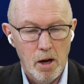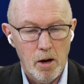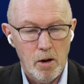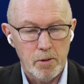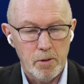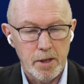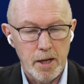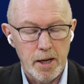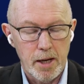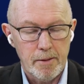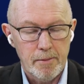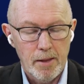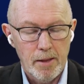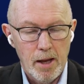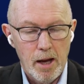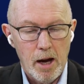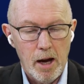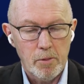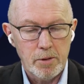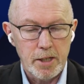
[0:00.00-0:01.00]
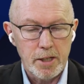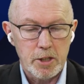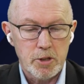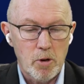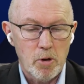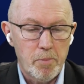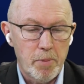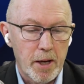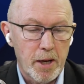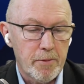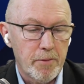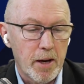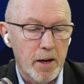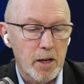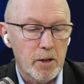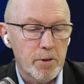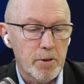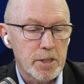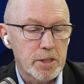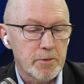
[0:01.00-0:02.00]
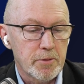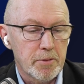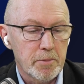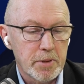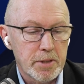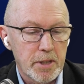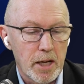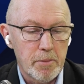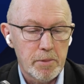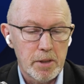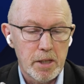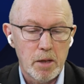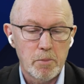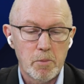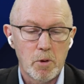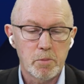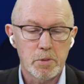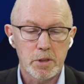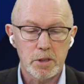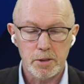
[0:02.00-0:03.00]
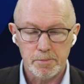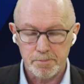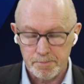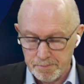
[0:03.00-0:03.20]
Okay, I will take a short break. Final question from Simon in a moment.